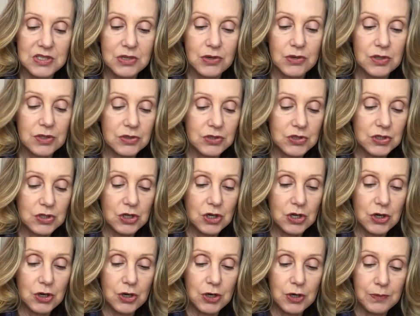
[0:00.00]
serial
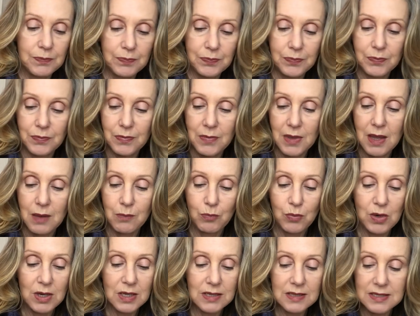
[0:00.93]
starter,
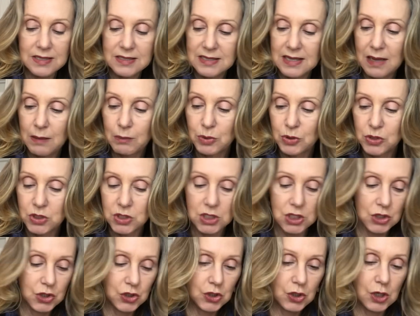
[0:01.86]
and Brenda, the sampler
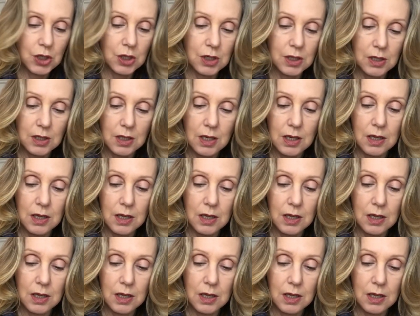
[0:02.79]
stitcher